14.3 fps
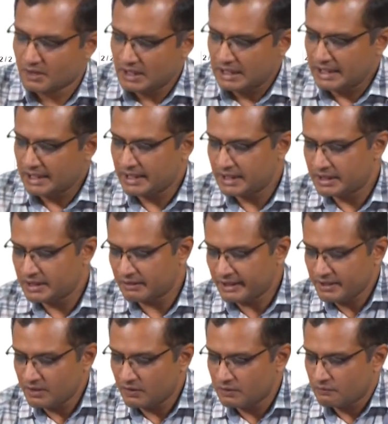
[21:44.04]
and write
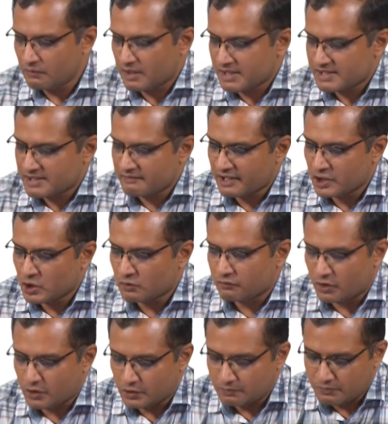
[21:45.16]
down what is the value of
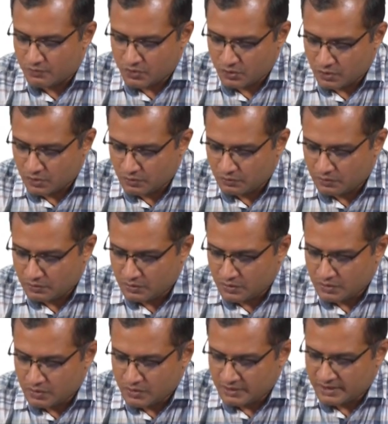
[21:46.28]
volume. So,
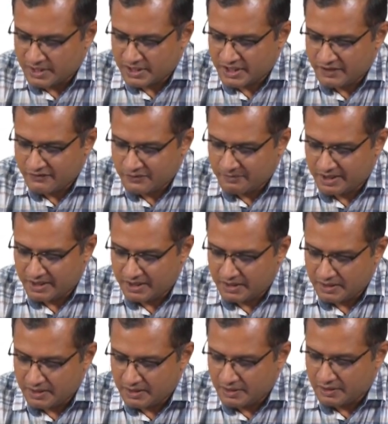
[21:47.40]
this gives me
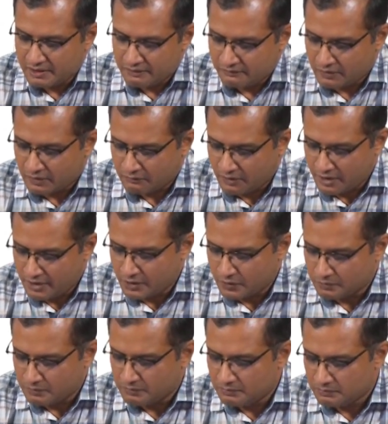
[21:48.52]
for
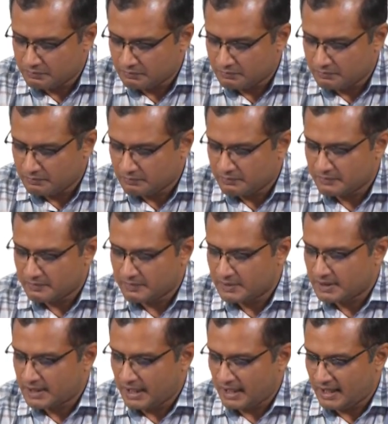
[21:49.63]
volume
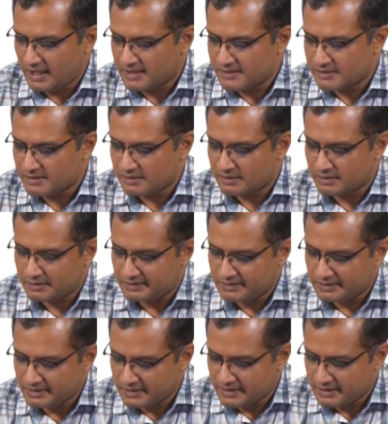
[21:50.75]
as
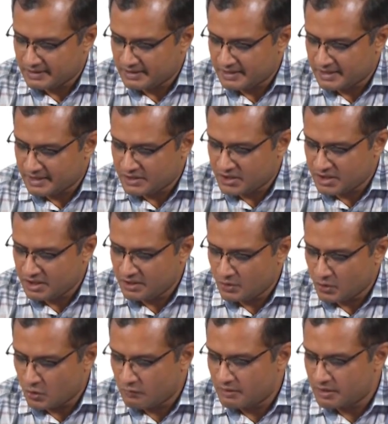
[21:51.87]
dG
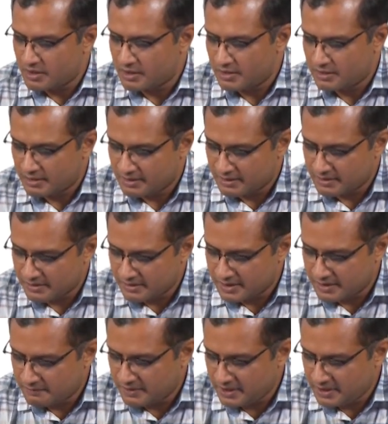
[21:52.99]
over
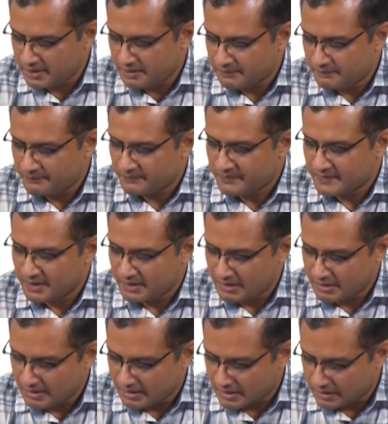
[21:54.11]
dP
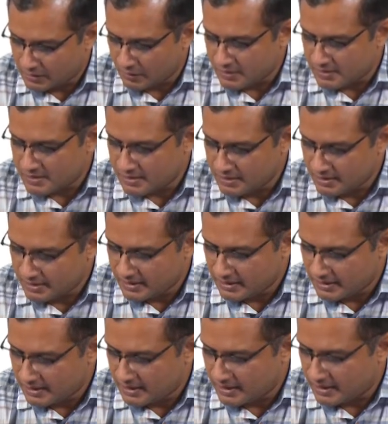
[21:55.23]
at constant
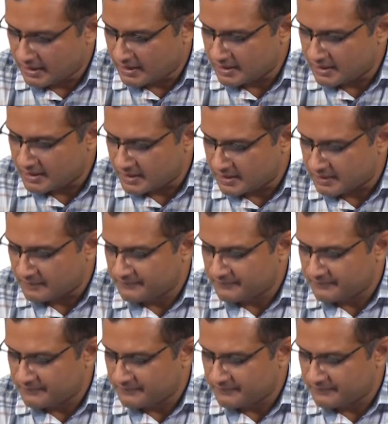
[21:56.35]
N and T,